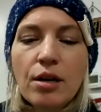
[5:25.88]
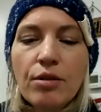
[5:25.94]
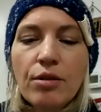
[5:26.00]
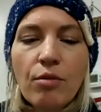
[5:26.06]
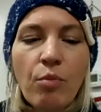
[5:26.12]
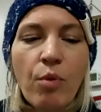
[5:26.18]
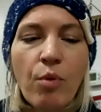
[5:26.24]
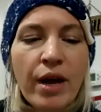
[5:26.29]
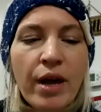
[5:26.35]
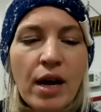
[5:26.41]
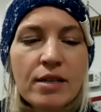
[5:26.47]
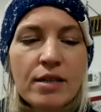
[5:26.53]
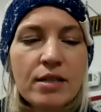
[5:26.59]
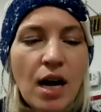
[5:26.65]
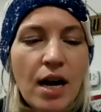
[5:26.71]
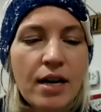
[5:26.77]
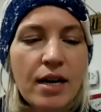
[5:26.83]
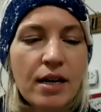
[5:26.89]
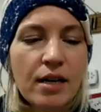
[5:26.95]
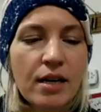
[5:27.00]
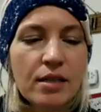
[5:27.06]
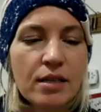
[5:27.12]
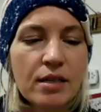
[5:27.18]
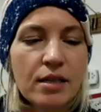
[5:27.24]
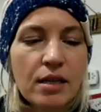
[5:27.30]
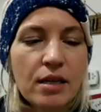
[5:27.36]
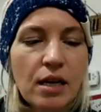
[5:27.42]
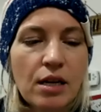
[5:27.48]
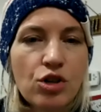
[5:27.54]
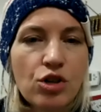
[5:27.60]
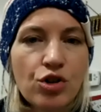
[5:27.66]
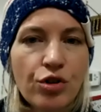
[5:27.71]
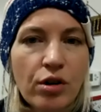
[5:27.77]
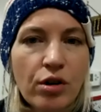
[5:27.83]
the way I dyed it, it
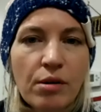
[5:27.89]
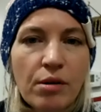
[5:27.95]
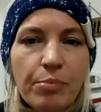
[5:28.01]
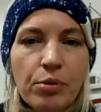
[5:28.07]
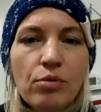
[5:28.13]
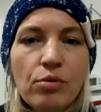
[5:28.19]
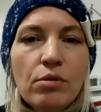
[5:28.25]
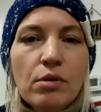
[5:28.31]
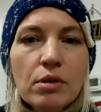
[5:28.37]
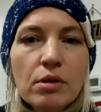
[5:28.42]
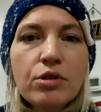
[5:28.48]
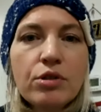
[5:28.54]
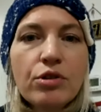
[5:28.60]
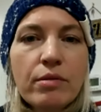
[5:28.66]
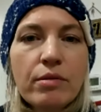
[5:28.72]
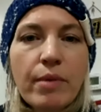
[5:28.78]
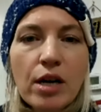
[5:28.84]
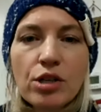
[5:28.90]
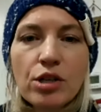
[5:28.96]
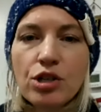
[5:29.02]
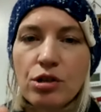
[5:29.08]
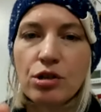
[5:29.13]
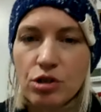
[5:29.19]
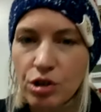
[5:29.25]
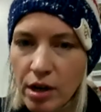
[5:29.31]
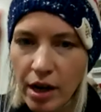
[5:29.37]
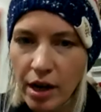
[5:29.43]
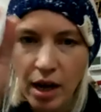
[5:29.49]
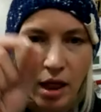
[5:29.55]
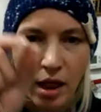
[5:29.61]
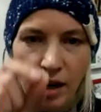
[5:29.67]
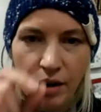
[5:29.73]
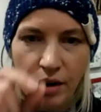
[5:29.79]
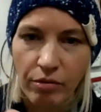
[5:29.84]
shouldn't pool too much. You shouldn't
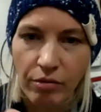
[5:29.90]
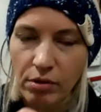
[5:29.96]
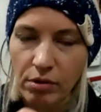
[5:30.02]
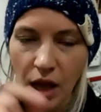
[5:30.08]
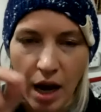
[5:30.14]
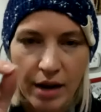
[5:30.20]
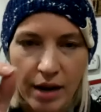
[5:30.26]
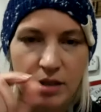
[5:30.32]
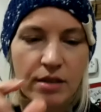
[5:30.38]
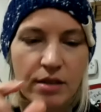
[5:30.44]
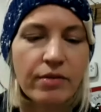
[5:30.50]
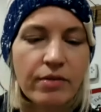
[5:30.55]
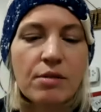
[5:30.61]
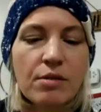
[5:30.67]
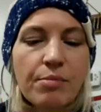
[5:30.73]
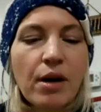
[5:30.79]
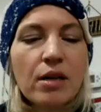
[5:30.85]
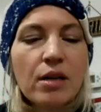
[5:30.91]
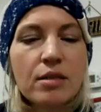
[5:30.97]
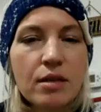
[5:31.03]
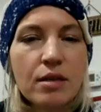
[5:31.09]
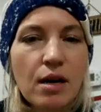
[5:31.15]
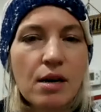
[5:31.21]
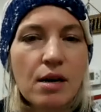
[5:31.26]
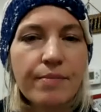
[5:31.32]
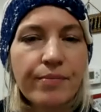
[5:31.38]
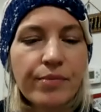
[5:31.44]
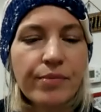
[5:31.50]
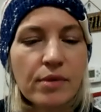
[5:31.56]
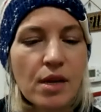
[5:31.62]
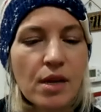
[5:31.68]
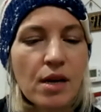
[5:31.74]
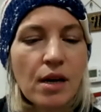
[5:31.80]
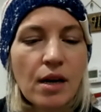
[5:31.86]
get like lines of it, but
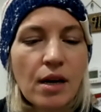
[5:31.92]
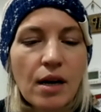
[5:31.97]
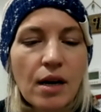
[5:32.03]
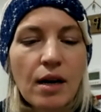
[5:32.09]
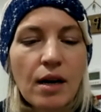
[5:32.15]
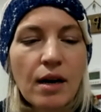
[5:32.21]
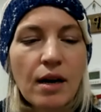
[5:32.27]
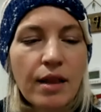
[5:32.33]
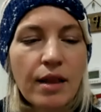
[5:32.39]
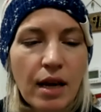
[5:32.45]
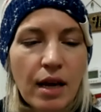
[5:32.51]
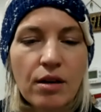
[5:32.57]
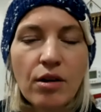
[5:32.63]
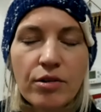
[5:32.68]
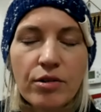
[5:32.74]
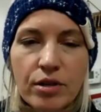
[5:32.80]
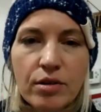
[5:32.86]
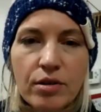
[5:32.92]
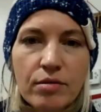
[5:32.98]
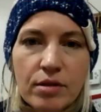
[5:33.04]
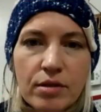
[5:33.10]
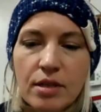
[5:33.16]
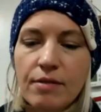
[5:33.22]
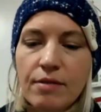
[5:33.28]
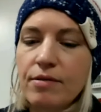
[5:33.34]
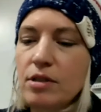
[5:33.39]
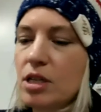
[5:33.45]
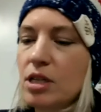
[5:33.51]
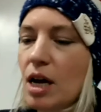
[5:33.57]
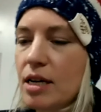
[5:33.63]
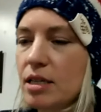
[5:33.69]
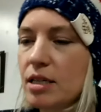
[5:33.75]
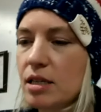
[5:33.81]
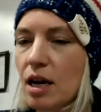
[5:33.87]
that also is a different
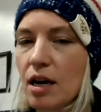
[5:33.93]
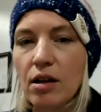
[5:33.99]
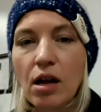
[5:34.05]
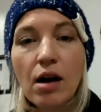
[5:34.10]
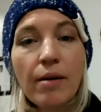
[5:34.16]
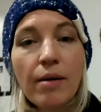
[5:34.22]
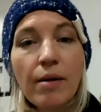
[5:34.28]
dye style.